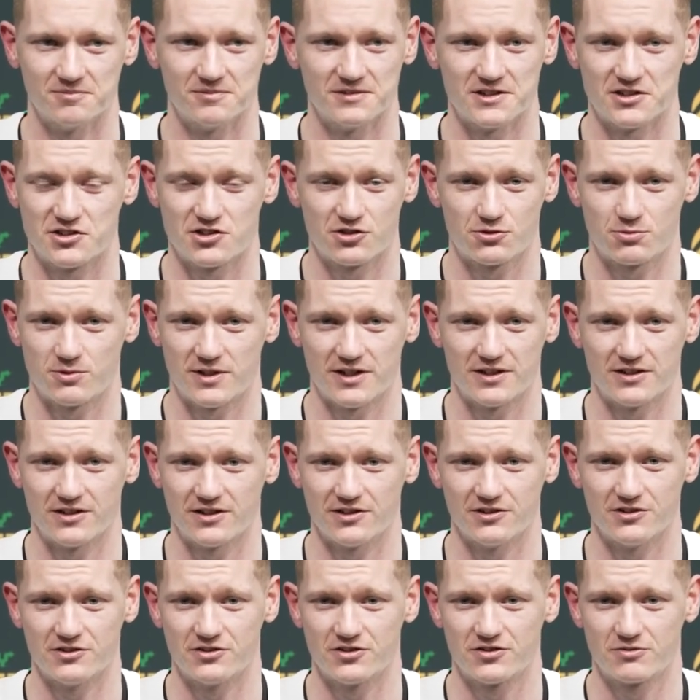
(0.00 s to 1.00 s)
it's just one of
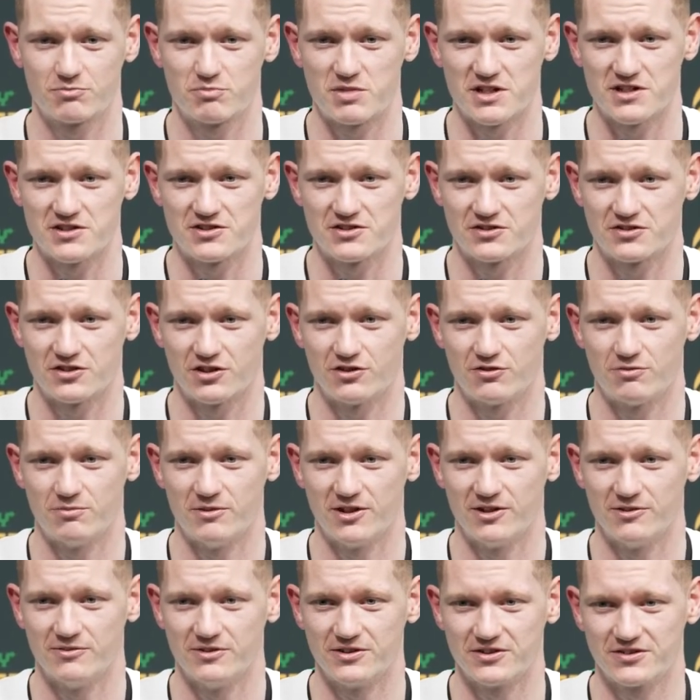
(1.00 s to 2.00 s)
those pinch yourself
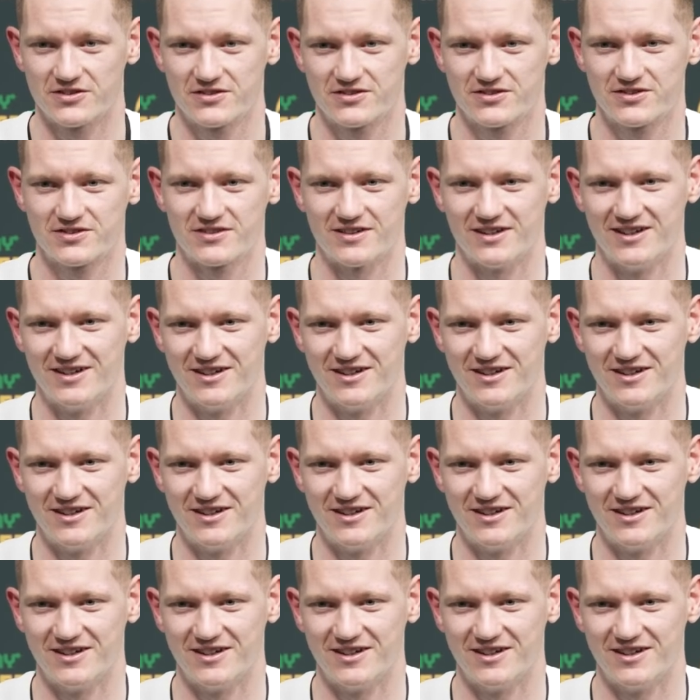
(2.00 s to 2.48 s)
moments.